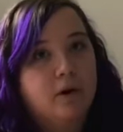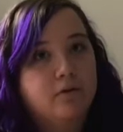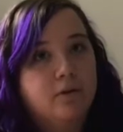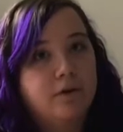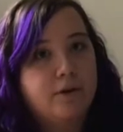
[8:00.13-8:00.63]
of
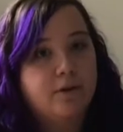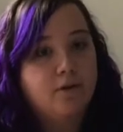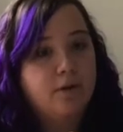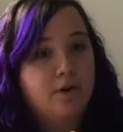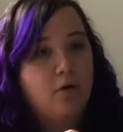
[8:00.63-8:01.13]
glitter
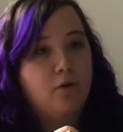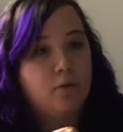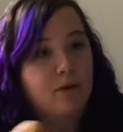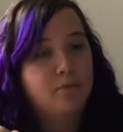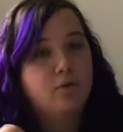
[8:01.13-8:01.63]
either in all the
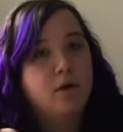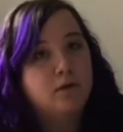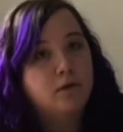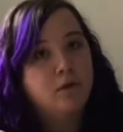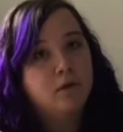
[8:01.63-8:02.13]
rainbow
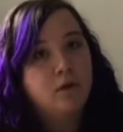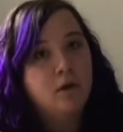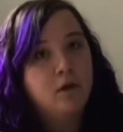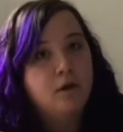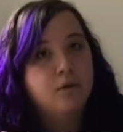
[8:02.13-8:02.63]
colors,
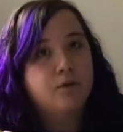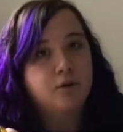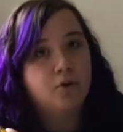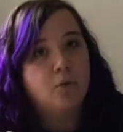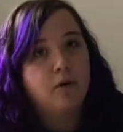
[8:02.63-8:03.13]
so I
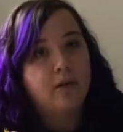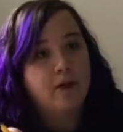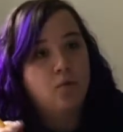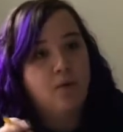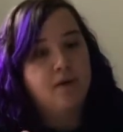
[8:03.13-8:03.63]
don't want to
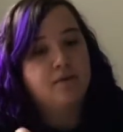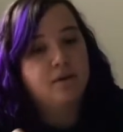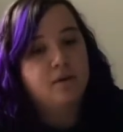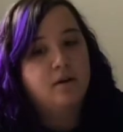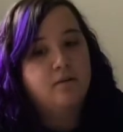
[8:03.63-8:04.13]
like waste a
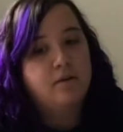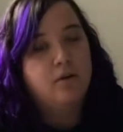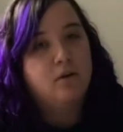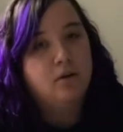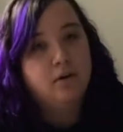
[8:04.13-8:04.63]
ton of
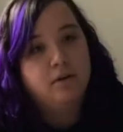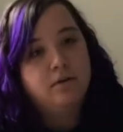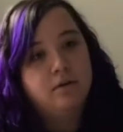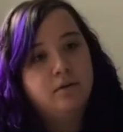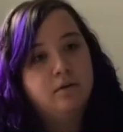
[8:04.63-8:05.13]
it on.
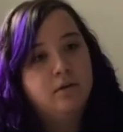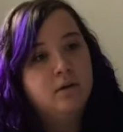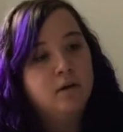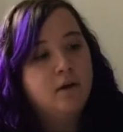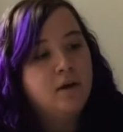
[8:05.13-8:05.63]

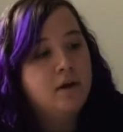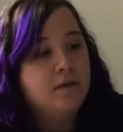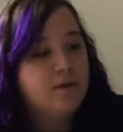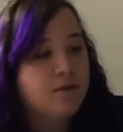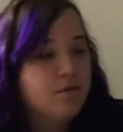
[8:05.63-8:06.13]

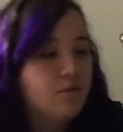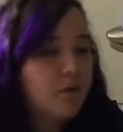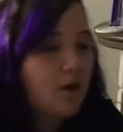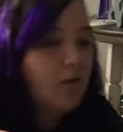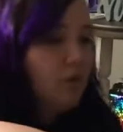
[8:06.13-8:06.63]
This is just
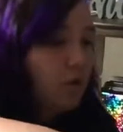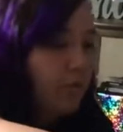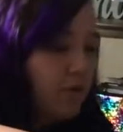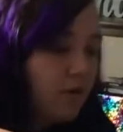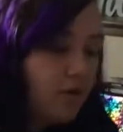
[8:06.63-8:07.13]
like a little
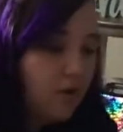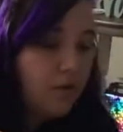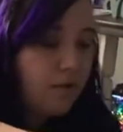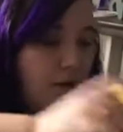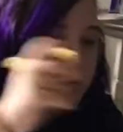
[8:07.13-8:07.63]
bit of glitter,
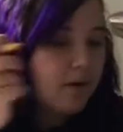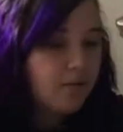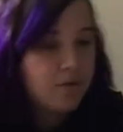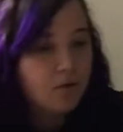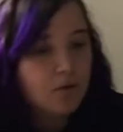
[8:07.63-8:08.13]
so that's why
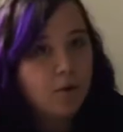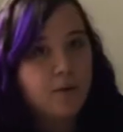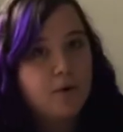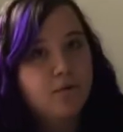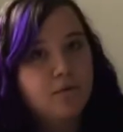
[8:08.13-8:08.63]
I'm still
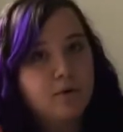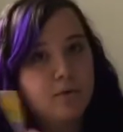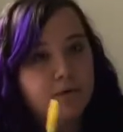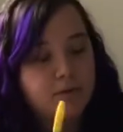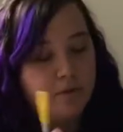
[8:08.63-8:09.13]
going over it
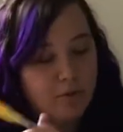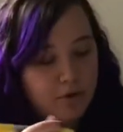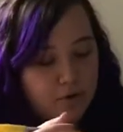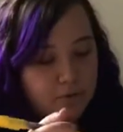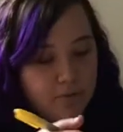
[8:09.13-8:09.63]
with the
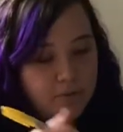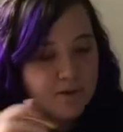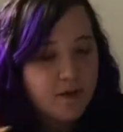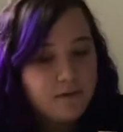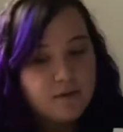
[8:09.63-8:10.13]
markers. But I'm
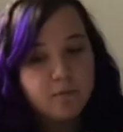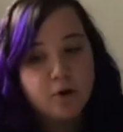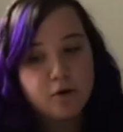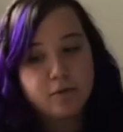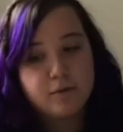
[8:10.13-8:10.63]
testing the
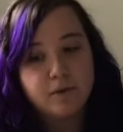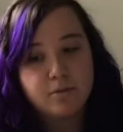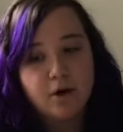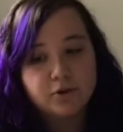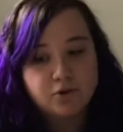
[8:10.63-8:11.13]
markers because I'm
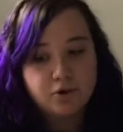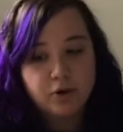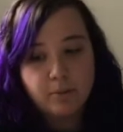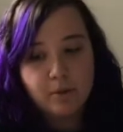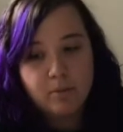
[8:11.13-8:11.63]
not sure
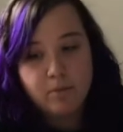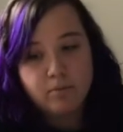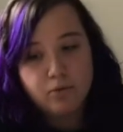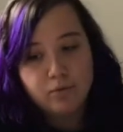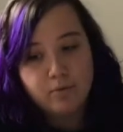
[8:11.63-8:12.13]
about my
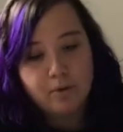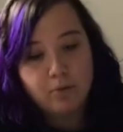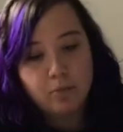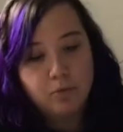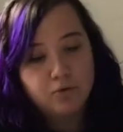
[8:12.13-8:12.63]
blue and my
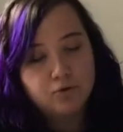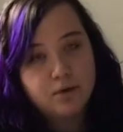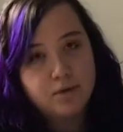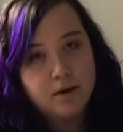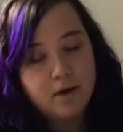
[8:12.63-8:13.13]
purple
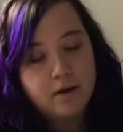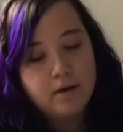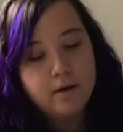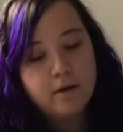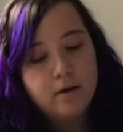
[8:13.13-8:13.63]
choice yet,
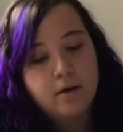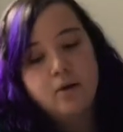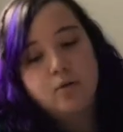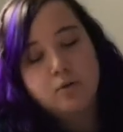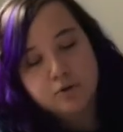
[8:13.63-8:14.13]

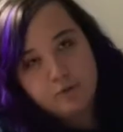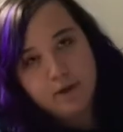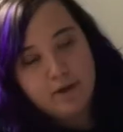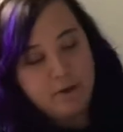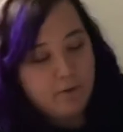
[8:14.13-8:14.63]
which one I
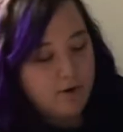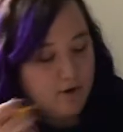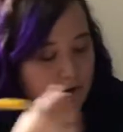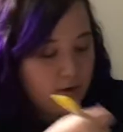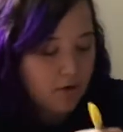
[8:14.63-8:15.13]
like better.
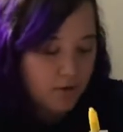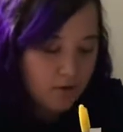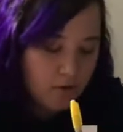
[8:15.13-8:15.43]
Yeah.